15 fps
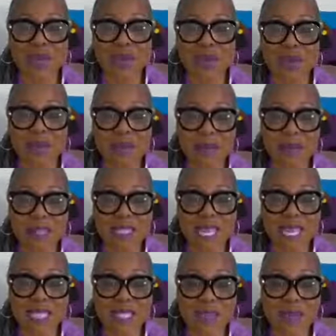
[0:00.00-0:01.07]
Remember
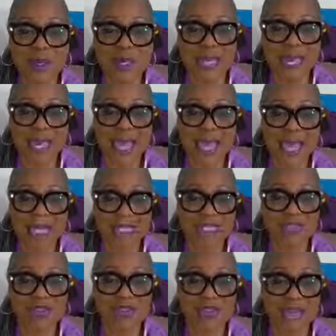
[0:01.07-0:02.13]
last week I
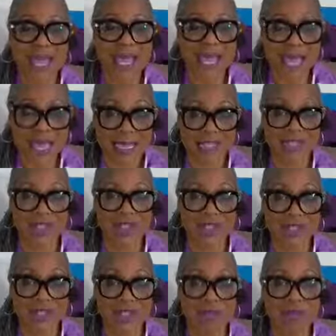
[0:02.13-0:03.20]
asked
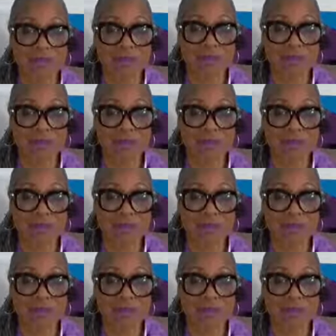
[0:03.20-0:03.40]
you to